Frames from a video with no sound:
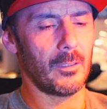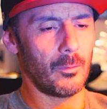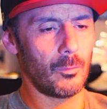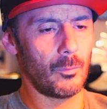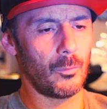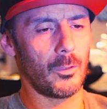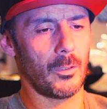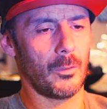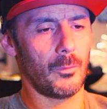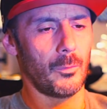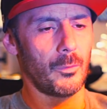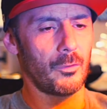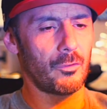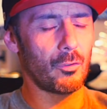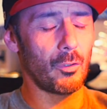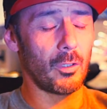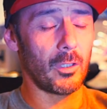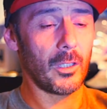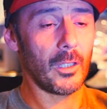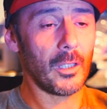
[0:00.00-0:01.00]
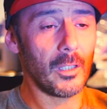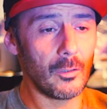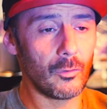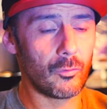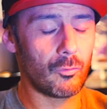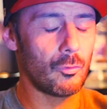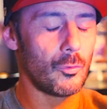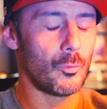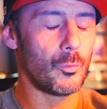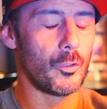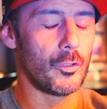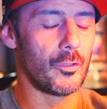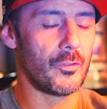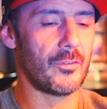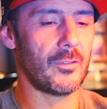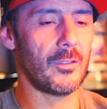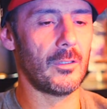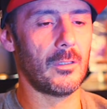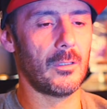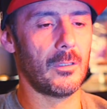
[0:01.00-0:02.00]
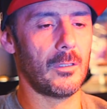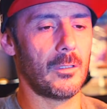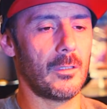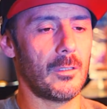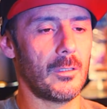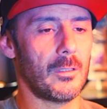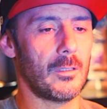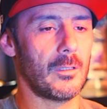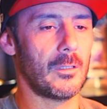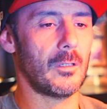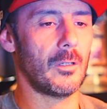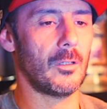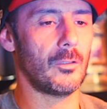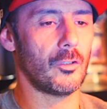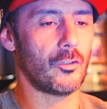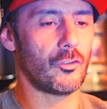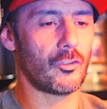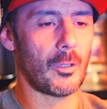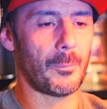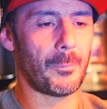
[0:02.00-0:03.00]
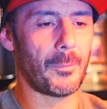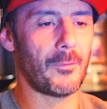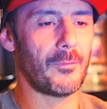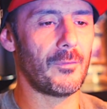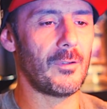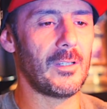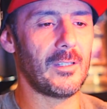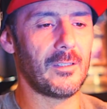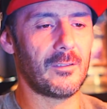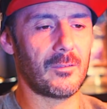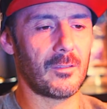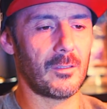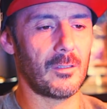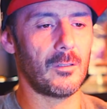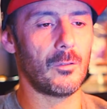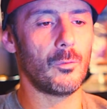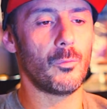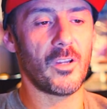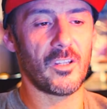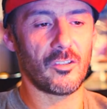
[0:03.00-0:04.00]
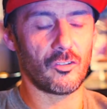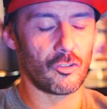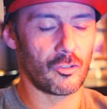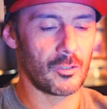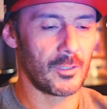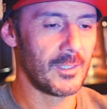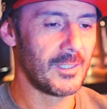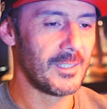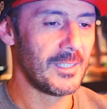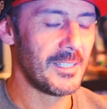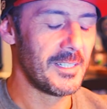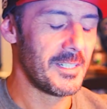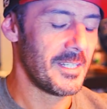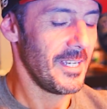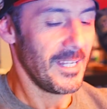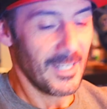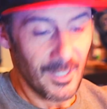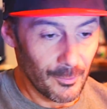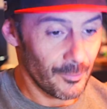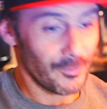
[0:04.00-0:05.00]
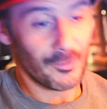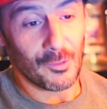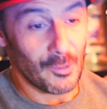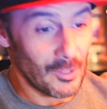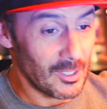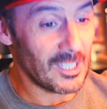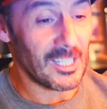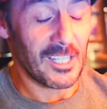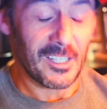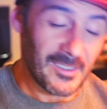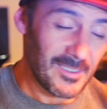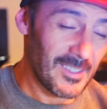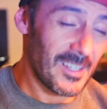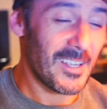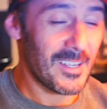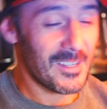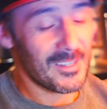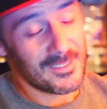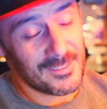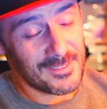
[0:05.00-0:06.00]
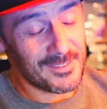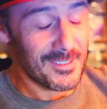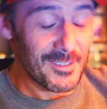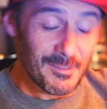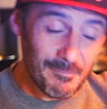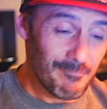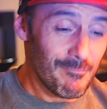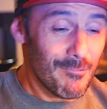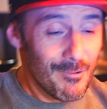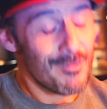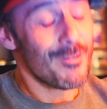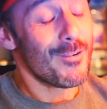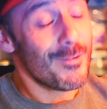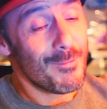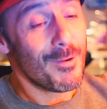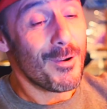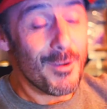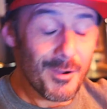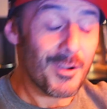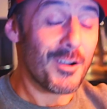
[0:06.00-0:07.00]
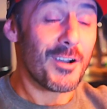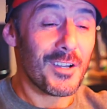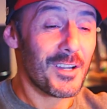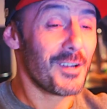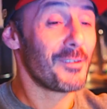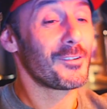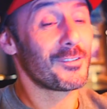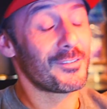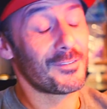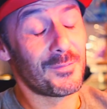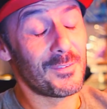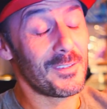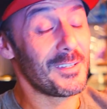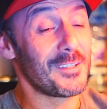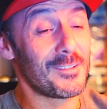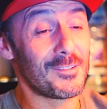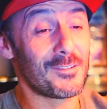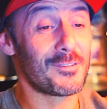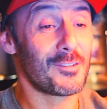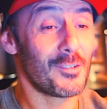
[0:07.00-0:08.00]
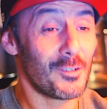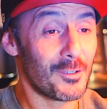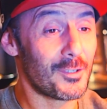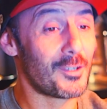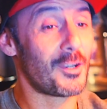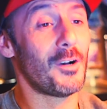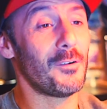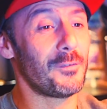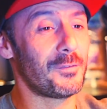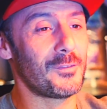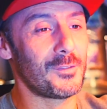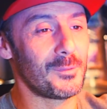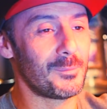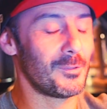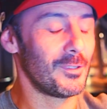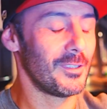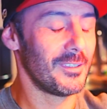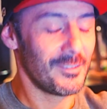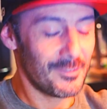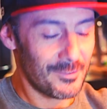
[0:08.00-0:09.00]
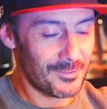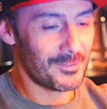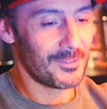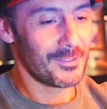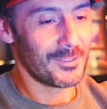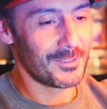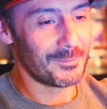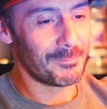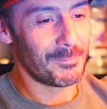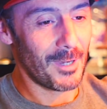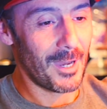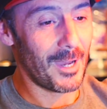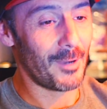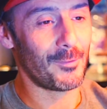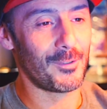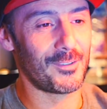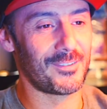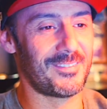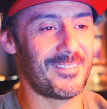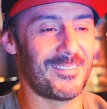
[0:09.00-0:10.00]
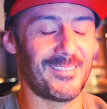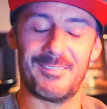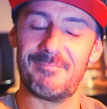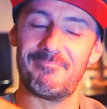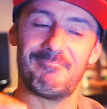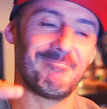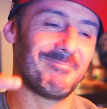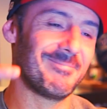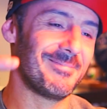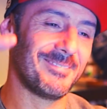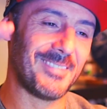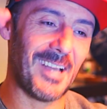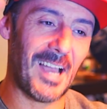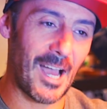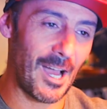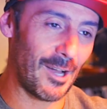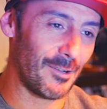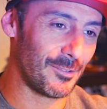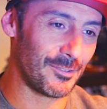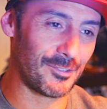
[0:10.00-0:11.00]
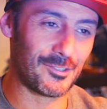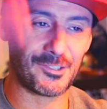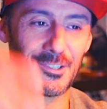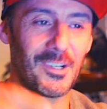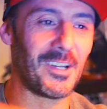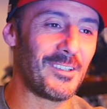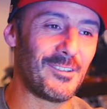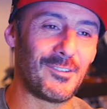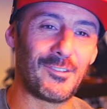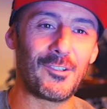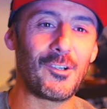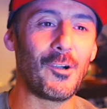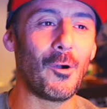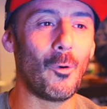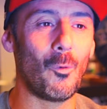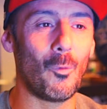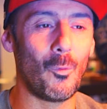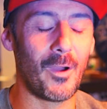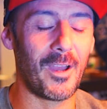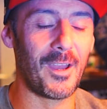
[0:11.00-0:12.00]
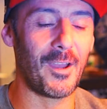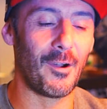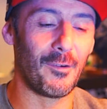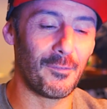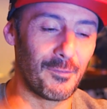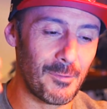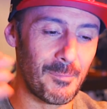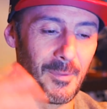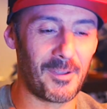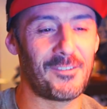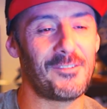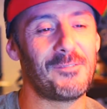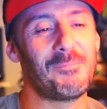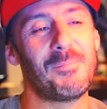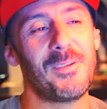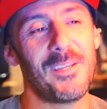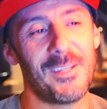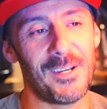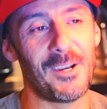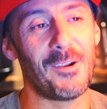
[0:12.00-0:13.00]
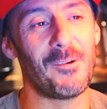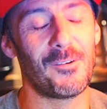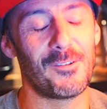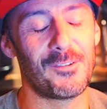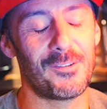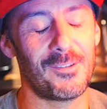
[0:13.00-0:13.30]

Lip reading: we was going into the woods on the top of a little ridge. And I was going like this, and I was feeling so comfortable but I was trying to go way over my speed. And I